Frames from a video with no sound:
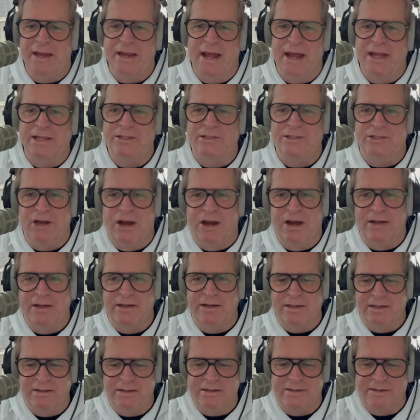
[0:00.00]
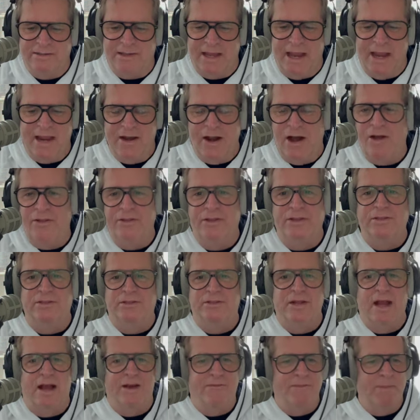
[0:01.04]
I start saying all this
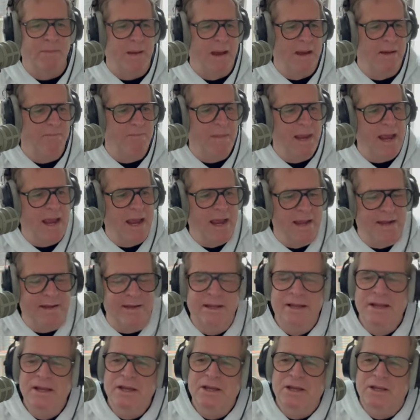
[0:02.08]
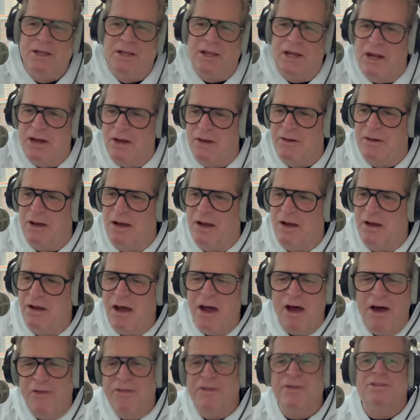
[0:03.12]
stuff about, man,
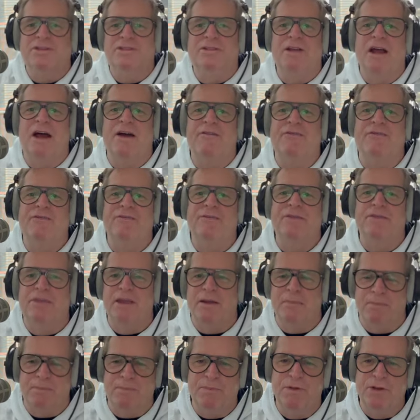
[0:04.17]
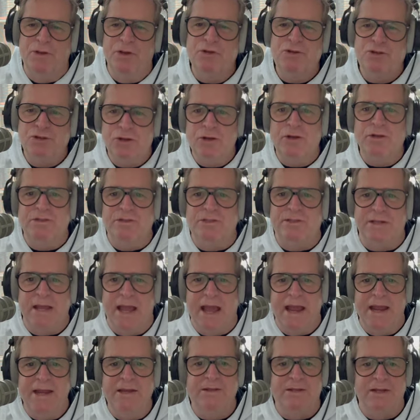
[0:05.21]
all the stuff that you should
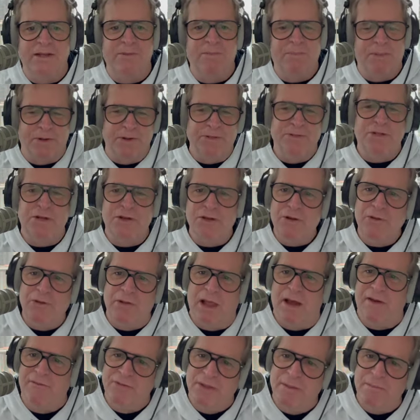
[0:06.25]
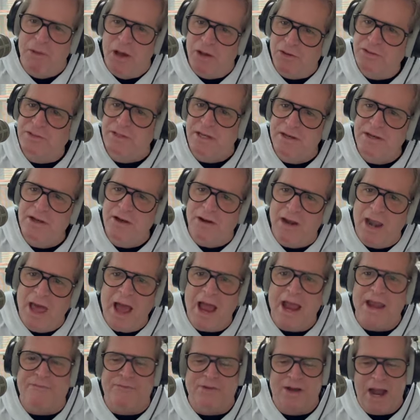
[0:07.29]
say to the person you love the most in your
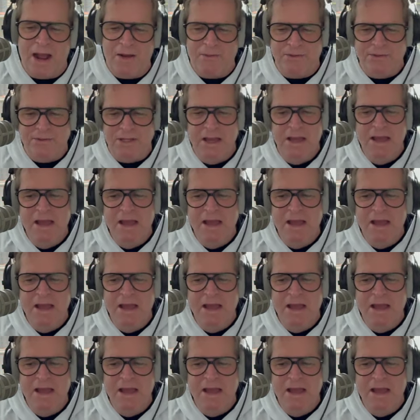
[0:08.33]
life. And I was